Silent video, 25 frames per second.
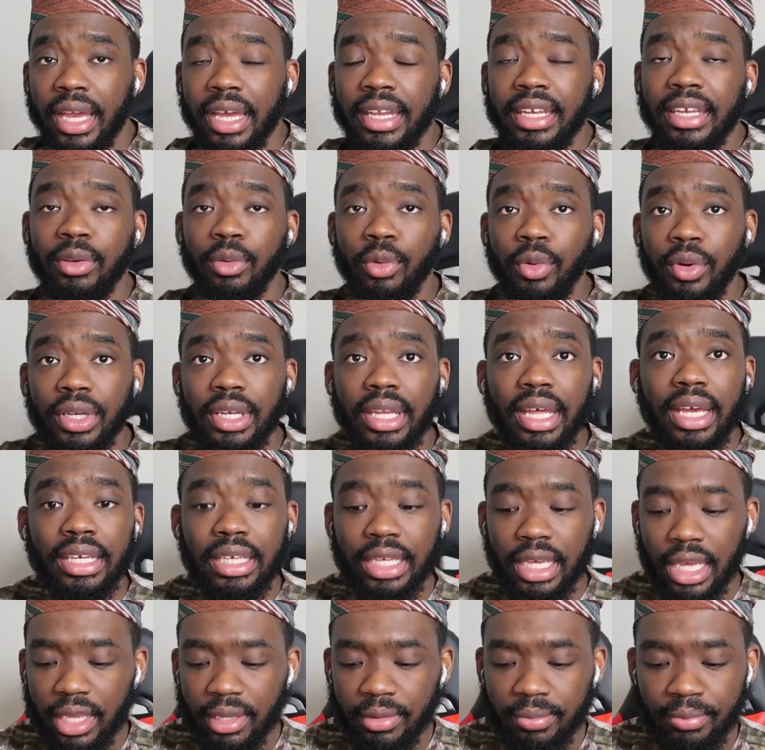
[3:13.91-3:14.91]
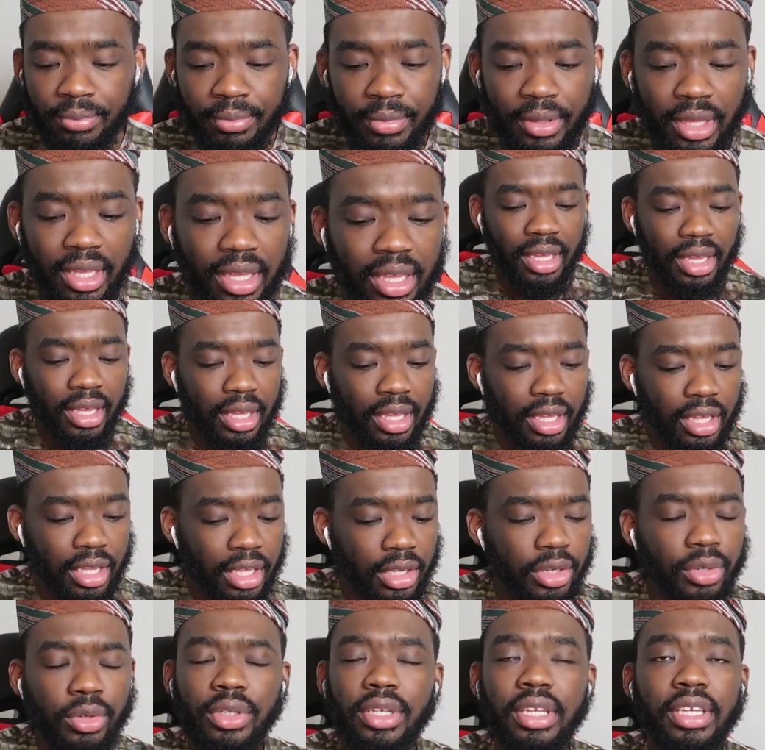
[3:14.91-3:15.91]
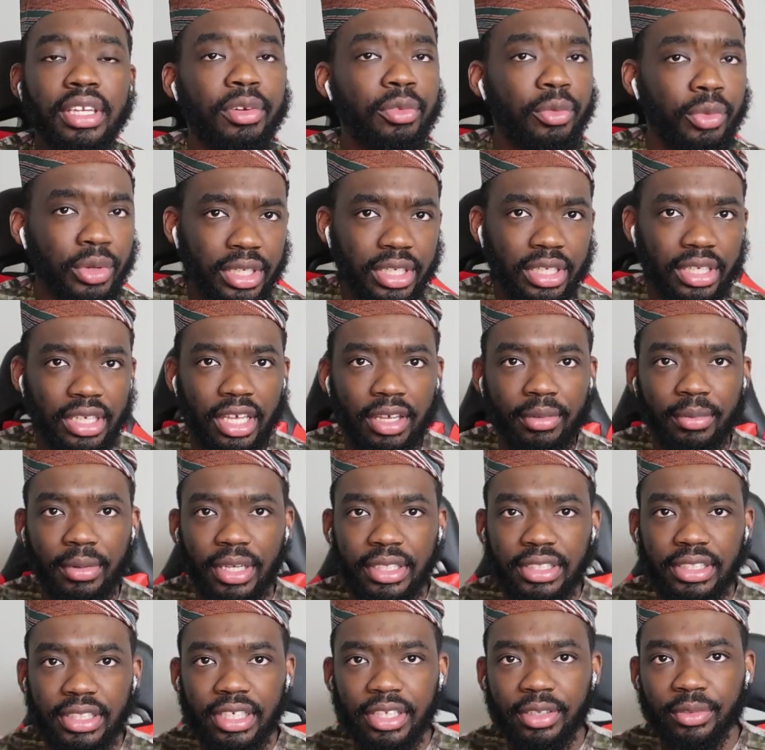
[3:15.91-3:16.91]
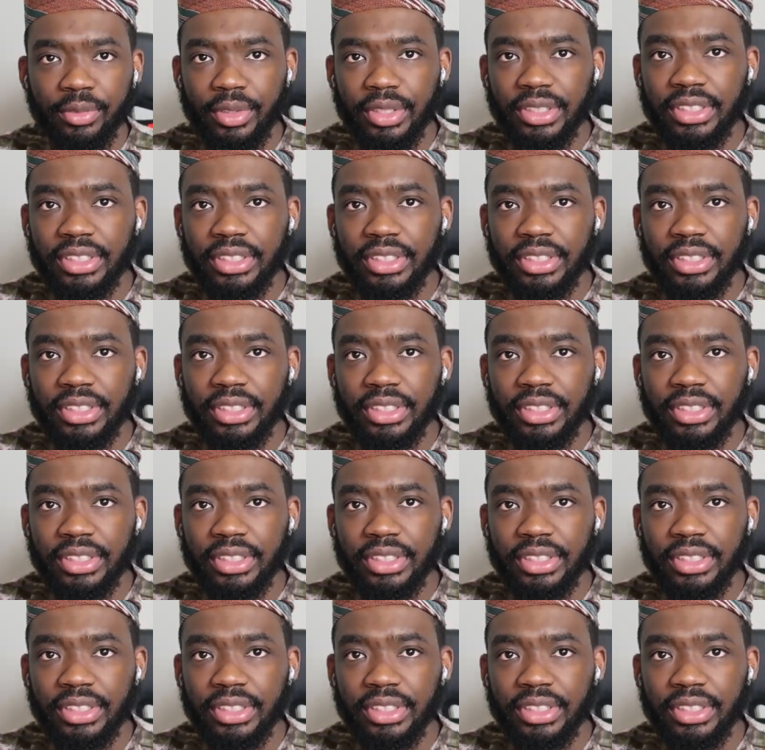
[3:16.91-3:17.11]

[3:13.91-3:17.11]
and they won that game. No, they didn't win the game actually. It